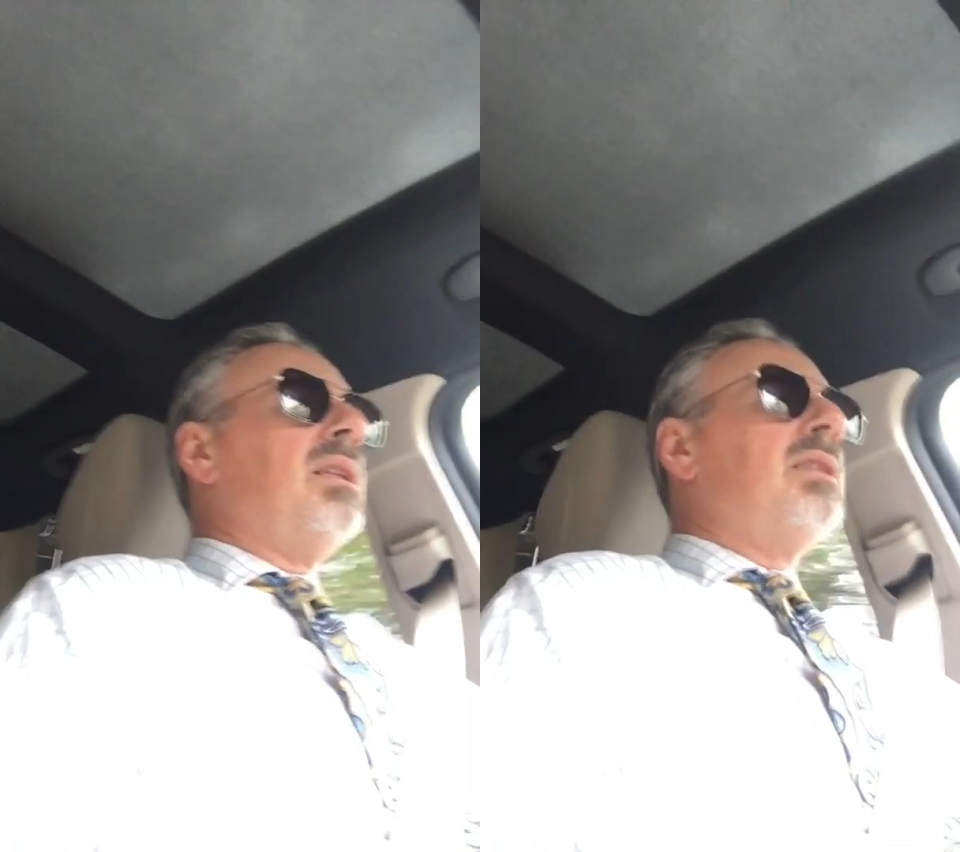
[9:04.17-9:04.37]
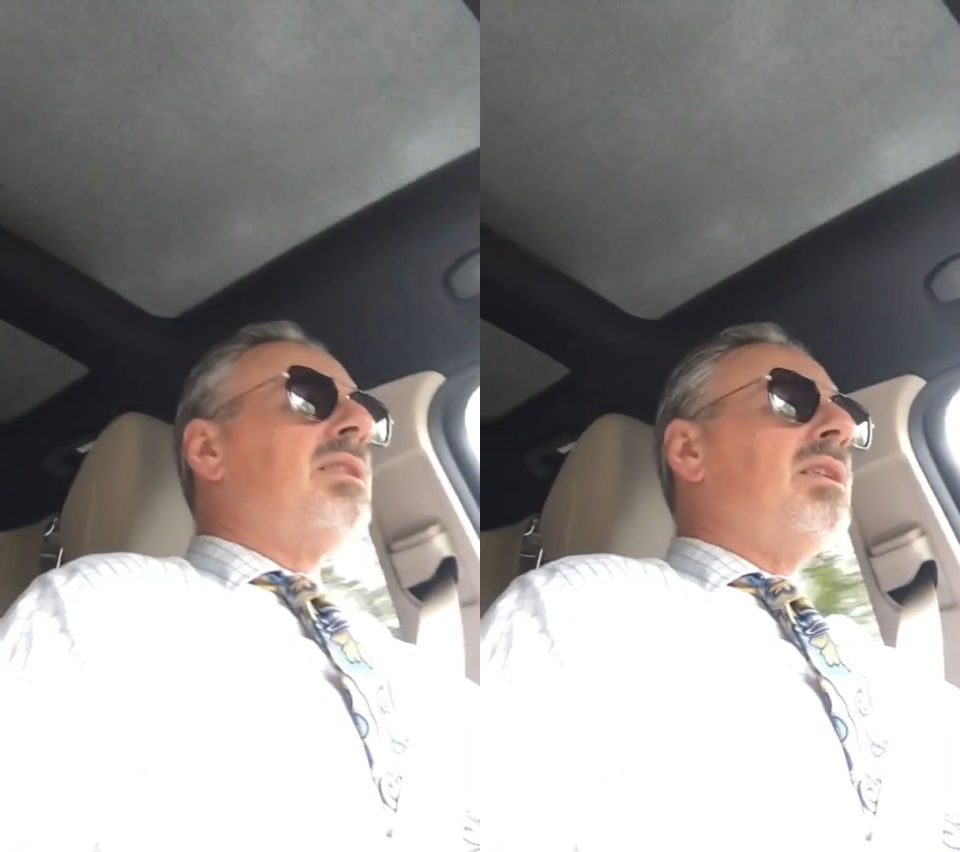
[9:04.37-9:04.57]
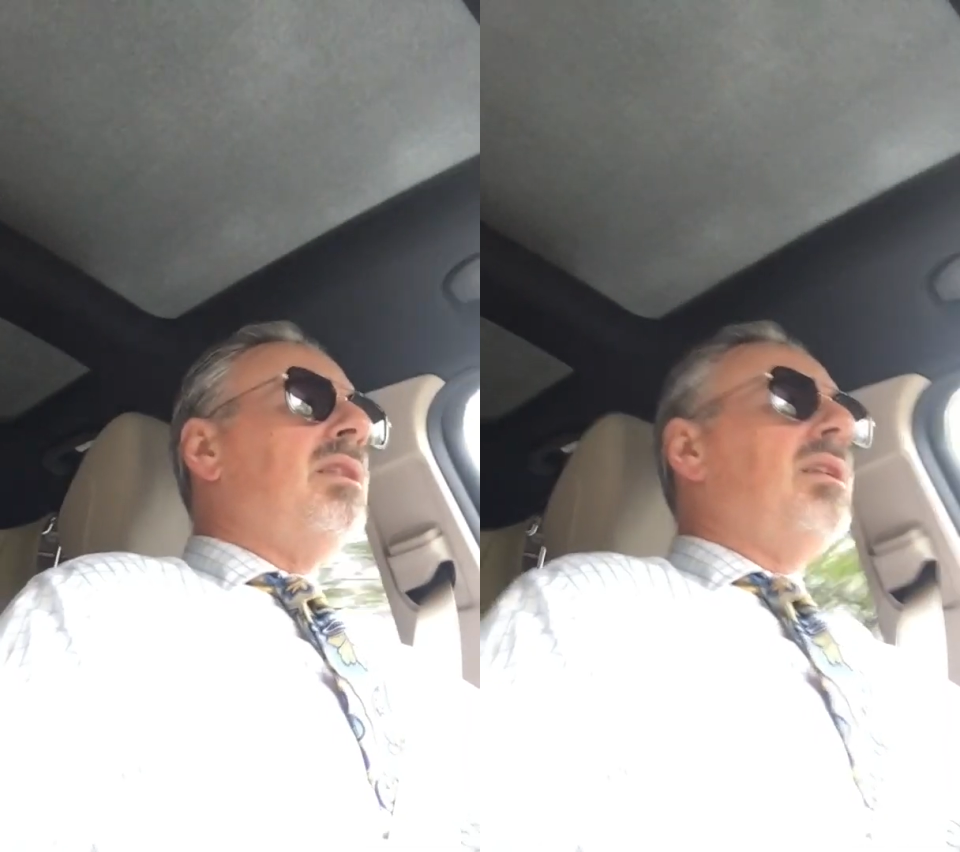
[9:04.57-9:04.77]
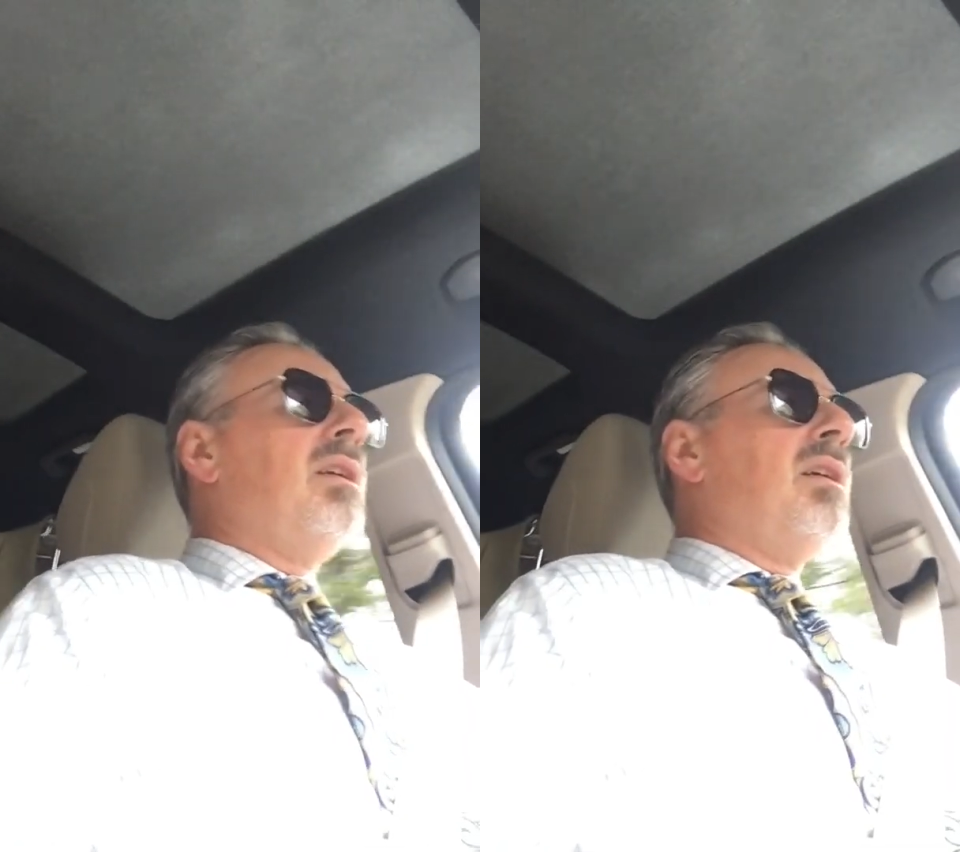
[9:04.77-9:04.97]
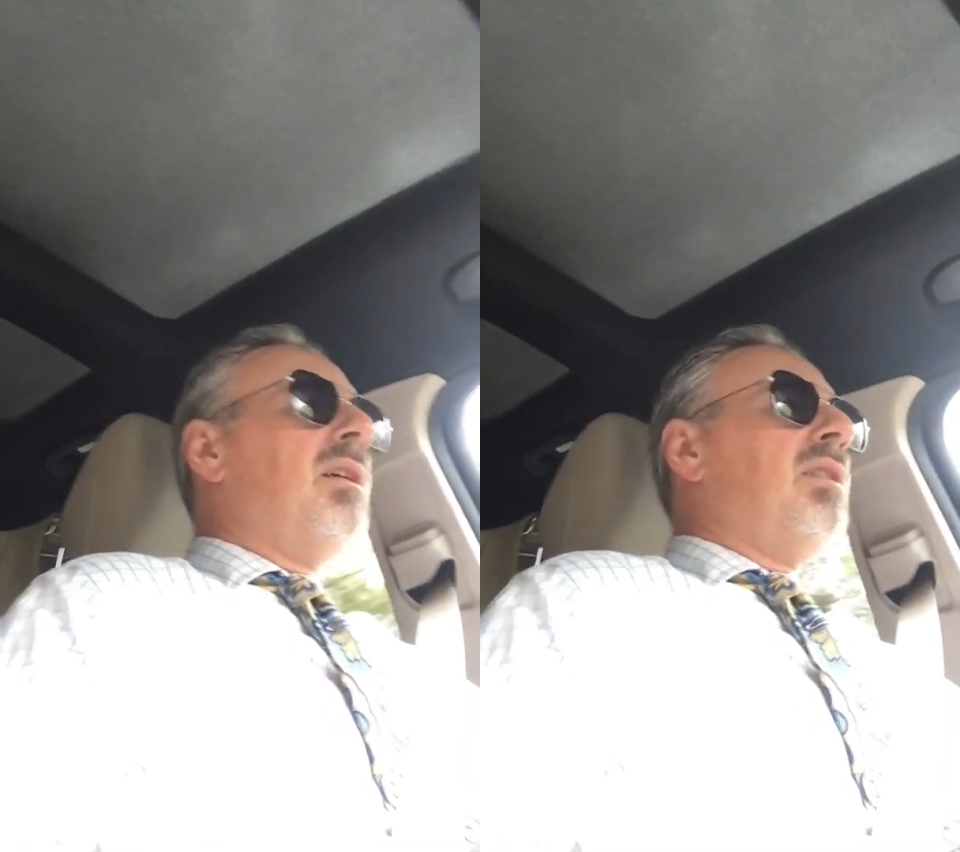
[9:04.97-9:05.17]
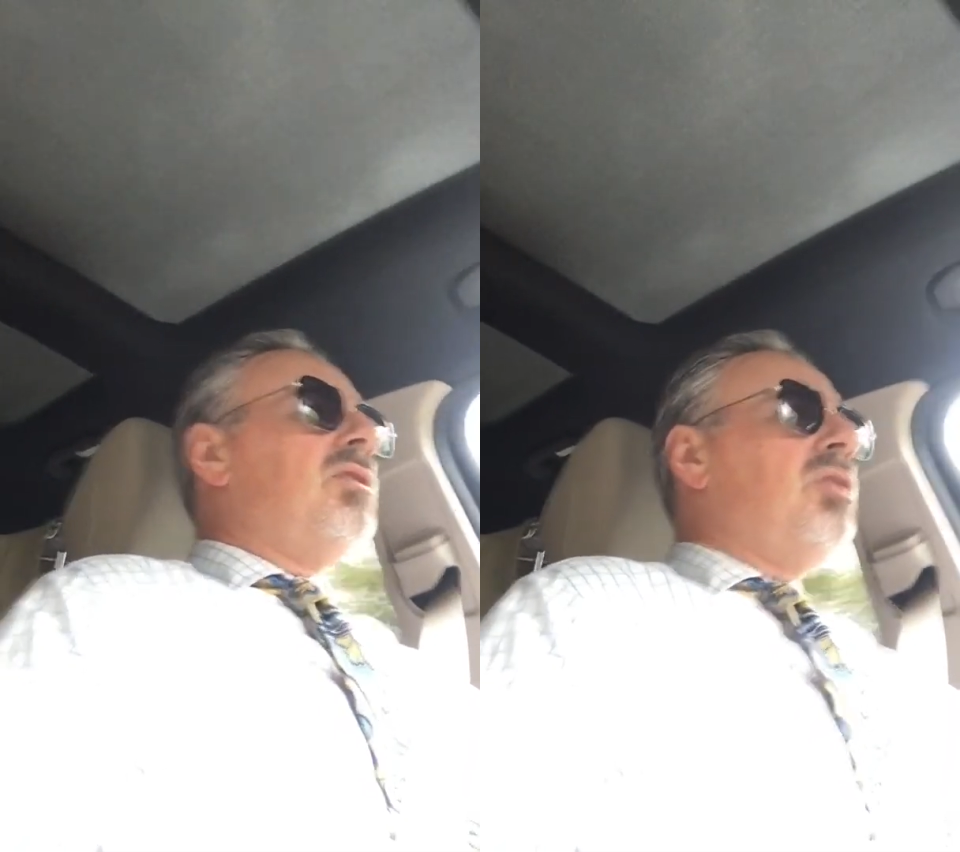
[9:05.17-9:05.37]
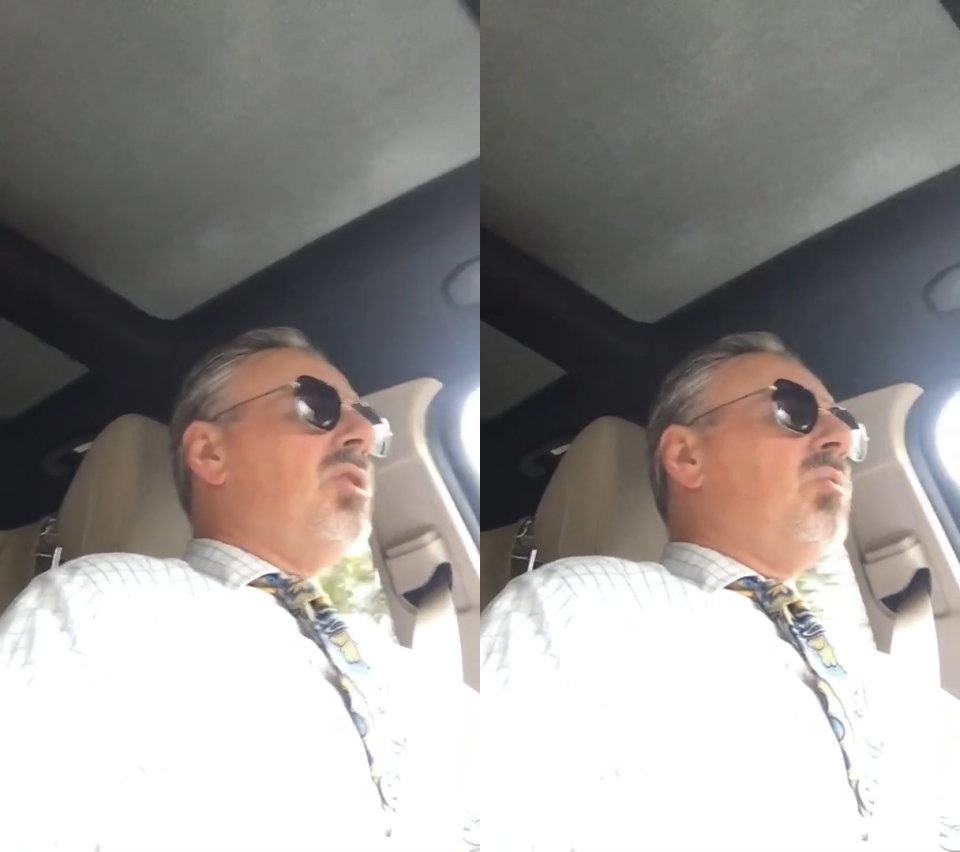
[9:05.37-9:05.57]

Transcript: see, gee,